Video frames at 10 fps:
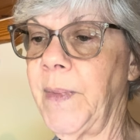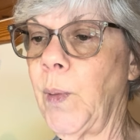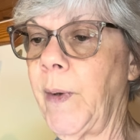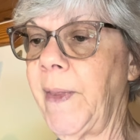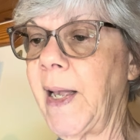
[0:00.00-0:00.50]

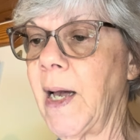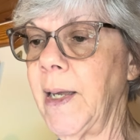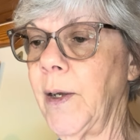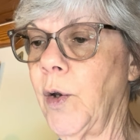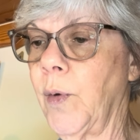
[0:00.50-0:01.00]
When they
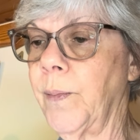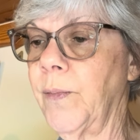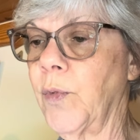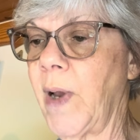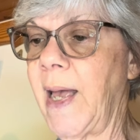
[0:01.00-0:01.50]
got home,
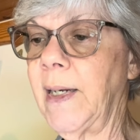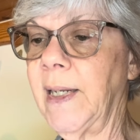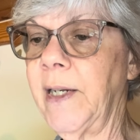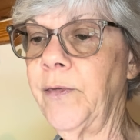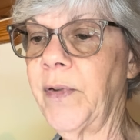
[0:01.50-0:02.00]
Rat
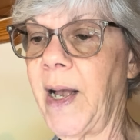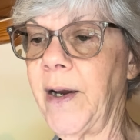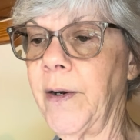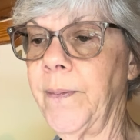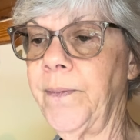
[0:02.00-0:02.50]
lit a
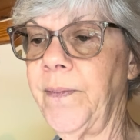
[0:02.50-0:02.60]
fire.